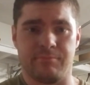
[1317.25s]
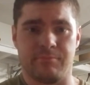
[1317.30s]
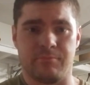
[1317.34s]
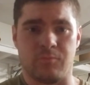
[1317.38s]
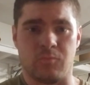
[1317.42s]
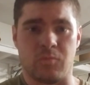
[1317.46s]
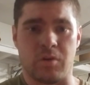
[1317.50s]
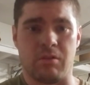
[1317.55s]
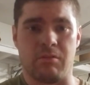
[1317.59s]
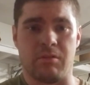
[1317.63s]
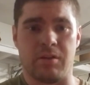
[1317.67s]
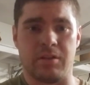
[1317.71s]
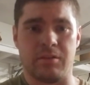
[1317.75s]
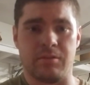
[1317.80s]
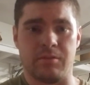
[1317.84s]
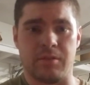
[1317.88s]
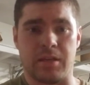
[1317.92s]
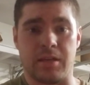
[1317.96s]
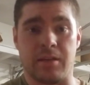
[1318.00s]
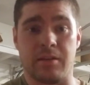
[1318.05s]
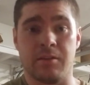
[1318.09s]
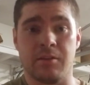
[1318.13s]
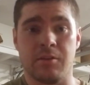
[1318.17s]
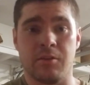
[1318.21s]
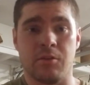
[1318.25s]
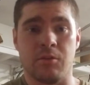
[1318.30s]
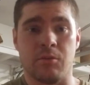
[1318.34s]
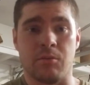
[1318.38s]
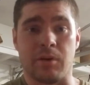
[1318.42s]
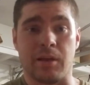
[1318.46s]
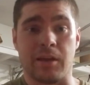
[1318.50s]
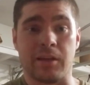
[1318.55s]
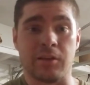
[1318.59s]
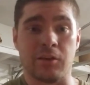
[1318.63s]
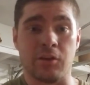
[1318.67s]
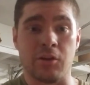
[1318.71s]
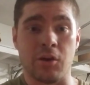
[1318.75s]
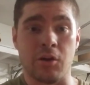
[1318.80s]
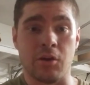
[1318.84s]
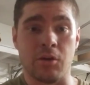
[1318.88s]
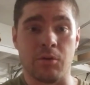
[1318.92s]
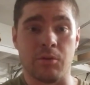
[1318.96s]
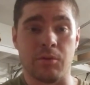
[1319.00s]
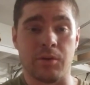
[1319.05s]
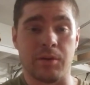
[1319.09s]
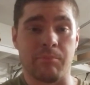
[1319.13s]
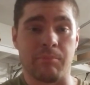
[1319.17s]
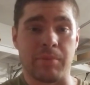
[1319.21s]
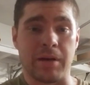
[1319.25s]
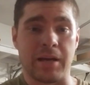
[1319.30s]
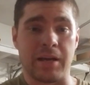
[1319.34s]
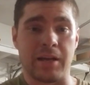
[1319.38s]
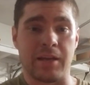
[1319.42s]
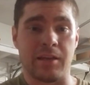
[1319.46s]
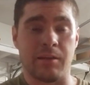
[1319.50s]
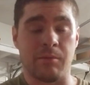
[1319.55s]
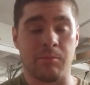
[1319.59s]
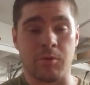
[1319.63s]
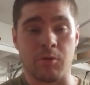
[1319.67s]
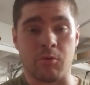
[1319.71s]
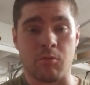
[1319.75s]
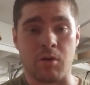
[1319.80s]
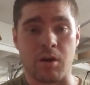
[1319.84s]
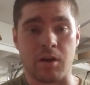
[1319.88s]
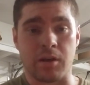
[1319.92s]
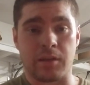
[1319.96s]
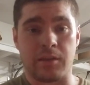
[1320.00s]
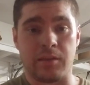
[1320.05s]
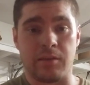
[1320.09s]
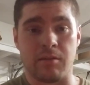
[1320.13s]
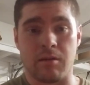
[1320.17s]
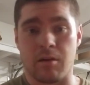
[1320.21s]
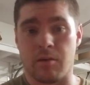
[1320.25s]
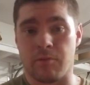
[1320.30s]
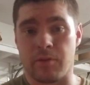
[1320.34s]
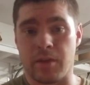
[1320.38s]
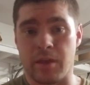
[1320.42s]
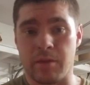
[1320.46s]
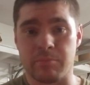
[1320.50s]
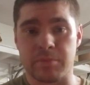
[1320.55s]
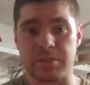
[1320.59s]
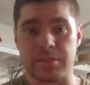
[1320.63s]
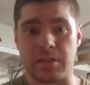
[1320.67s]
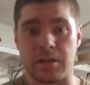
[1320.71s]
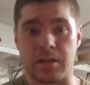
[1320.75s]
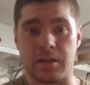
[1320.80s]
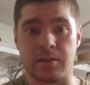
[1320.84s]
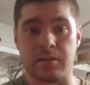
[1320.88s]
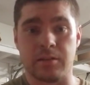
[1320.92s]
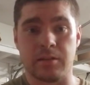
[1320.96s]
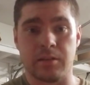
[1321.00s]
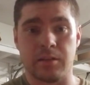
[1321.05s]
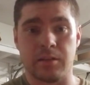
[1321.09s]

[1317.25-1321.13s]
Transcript: Why would I do that when I can go and buy a Milwaukee off Amazon